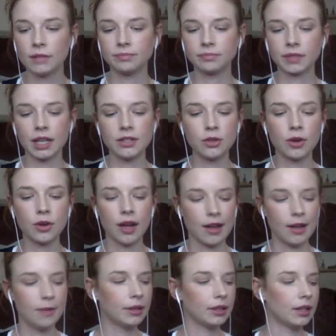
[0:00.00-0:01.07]
It's okay,
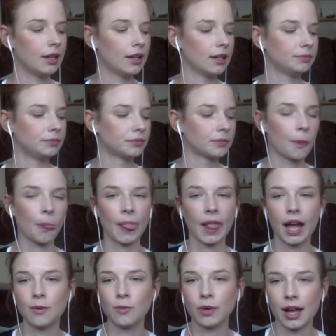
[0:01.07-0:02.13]
but like
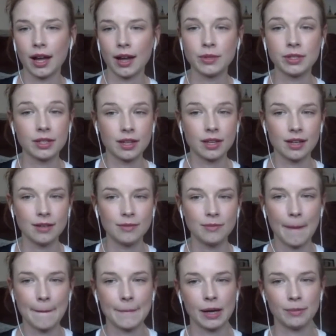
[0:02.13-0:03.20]
when I was a kid,
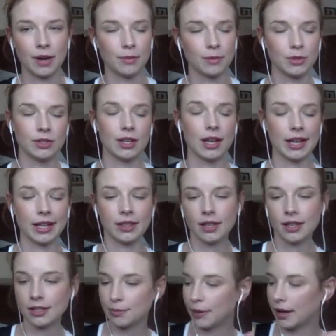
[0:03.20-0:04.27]
my mom used to hate
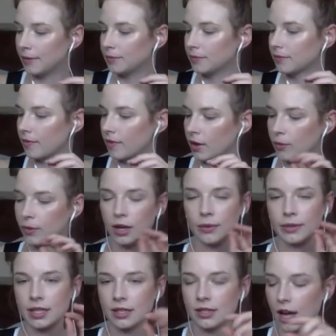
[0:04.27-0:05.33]
this, but we'd always
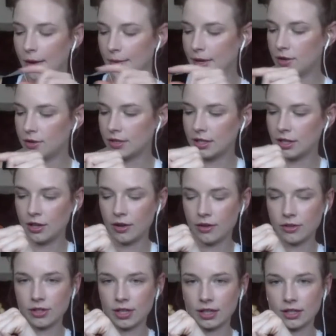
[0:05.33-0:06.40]
get Domino's, and you know,
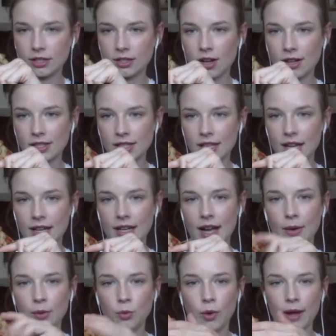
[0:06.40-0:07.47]
there's like the sauce line. I
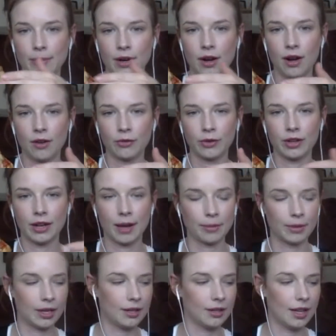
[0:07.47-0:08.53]
would wipe it off with a
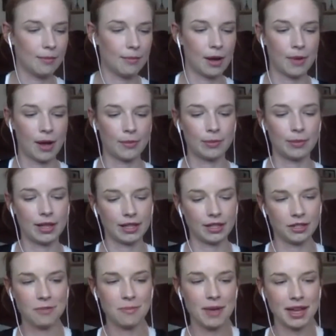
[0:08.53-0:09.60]
napkin, and my mom would be like,
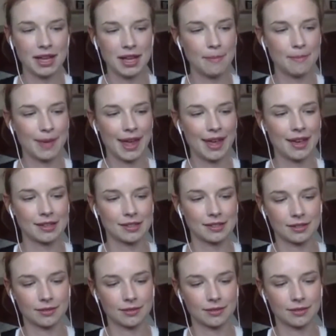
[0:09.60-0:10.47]
"You're making a mess."